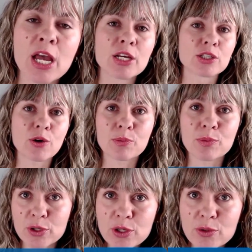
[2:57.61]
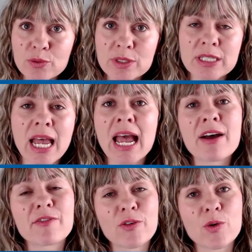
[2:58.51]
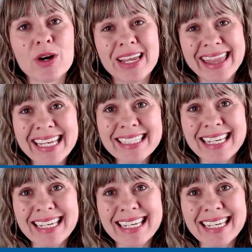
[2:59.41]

So produce for this